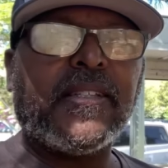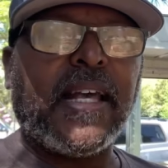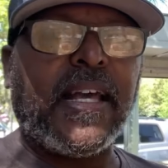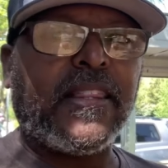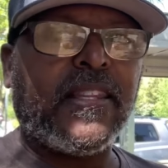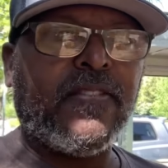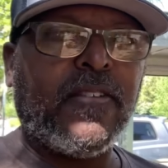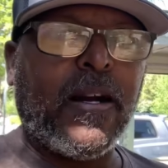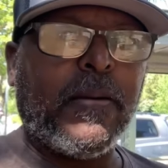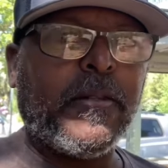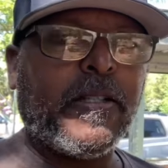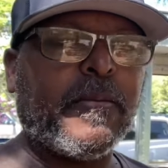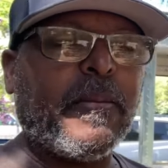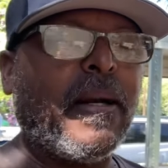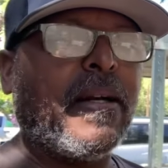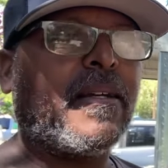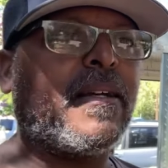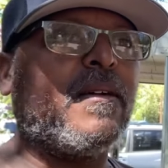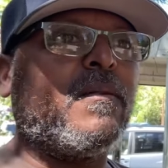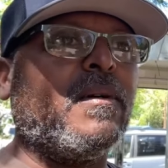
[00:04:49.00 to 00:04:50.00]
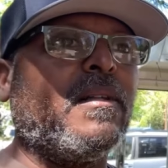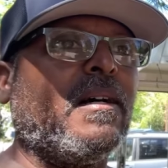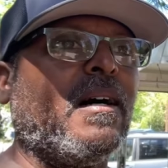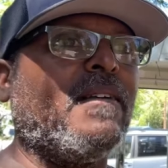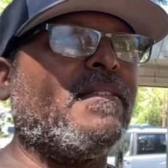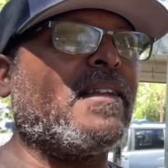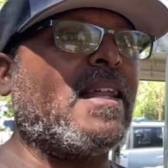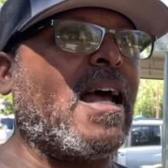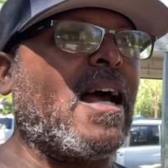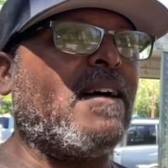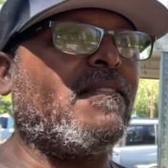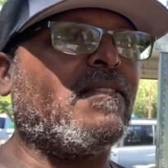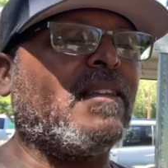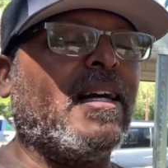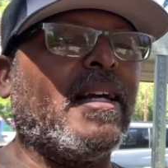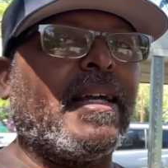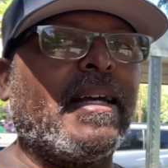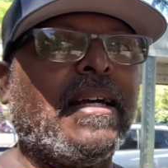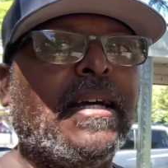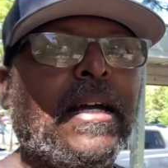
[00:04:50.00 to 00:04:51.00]
at the farmers market will often have
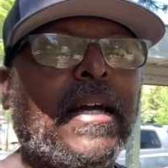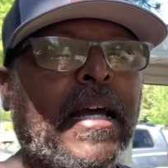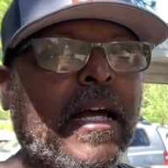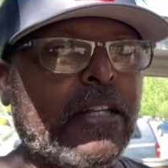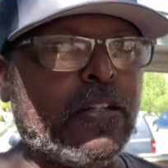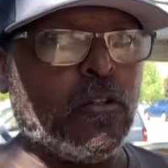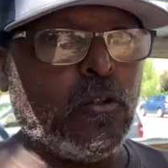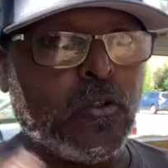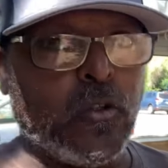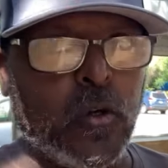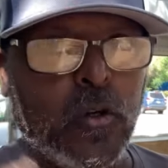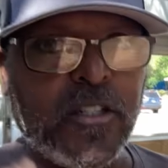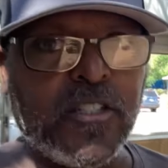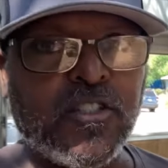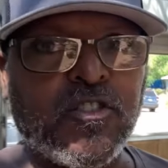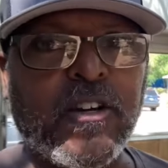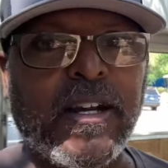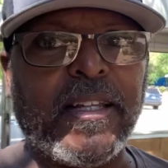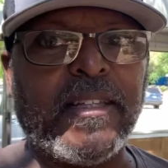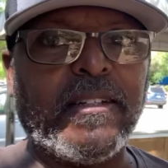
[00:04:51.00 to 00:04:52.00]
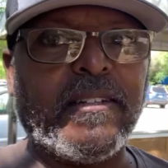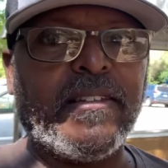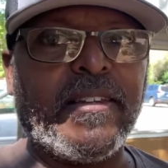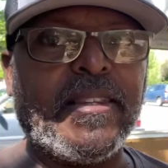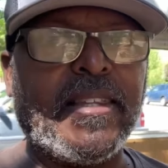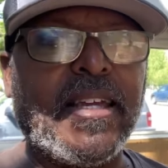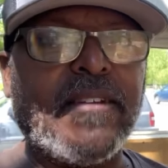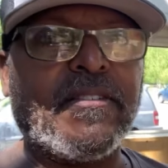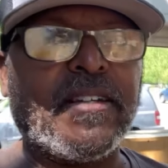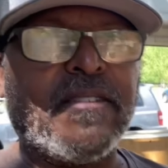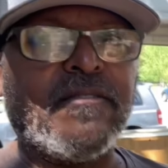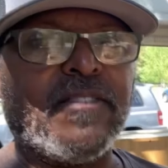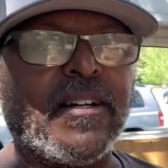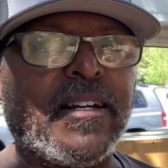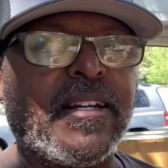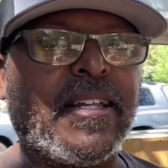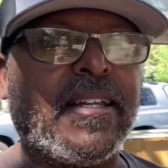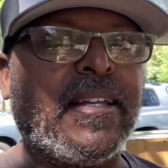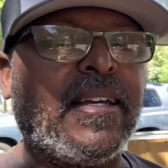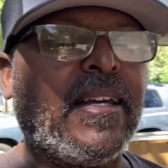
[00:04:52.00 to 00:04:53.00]
like an old horse trailer that they've converted,